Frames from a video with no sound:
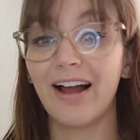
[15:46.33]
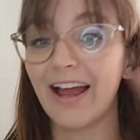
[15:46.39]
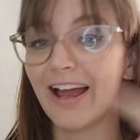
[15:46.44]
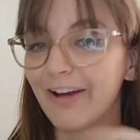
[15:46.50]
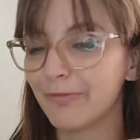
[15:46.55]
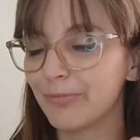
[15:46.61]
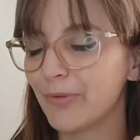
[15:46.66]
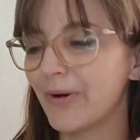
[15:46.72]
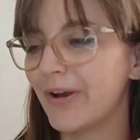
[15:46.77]
I
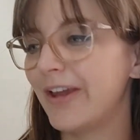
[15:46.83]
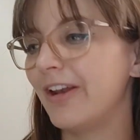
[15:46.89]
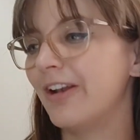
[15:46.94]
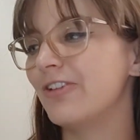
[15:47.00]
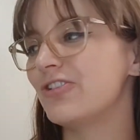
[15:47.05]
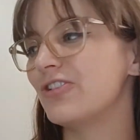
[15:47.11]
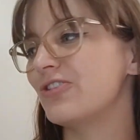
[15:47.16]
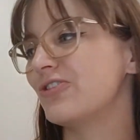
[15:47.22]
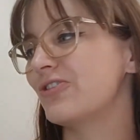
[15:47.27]
have more
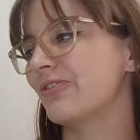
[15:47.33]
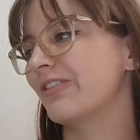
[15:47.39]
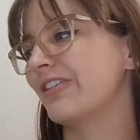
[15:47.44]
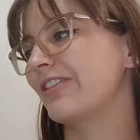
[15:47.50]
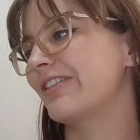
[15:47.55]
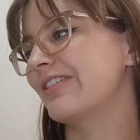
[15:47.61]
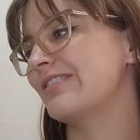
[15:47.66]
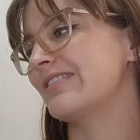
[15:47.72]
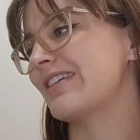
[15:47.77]
energy
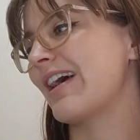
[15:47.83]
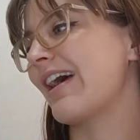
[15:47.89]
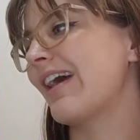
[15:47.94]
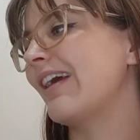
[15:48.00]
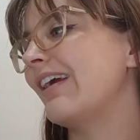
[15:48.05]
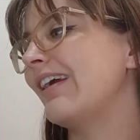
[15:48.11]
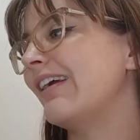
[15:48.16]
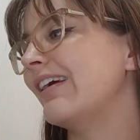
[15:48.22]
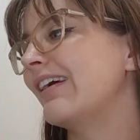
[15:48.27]
during the
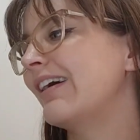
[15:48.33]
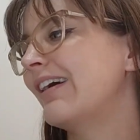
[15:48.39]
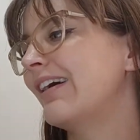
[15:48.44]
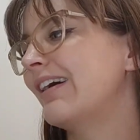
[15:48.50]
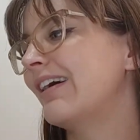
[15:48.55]
day.